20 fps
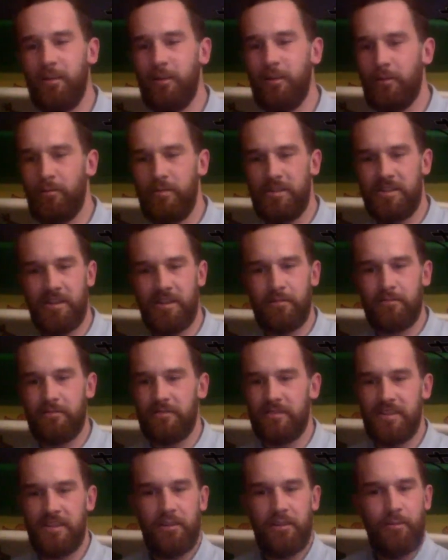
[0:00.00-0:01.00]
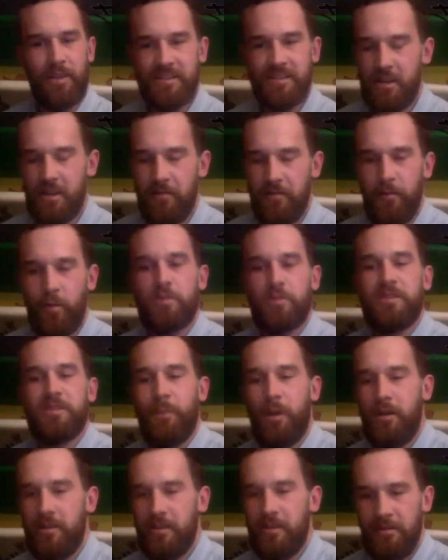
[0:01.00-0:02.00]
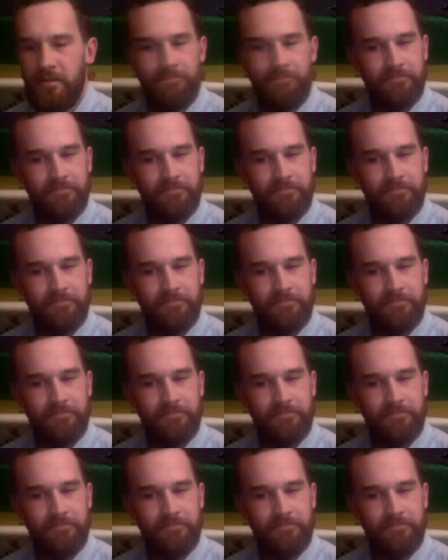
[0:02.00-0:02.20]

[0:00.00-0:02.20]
you can reach out to either myself or to Monica.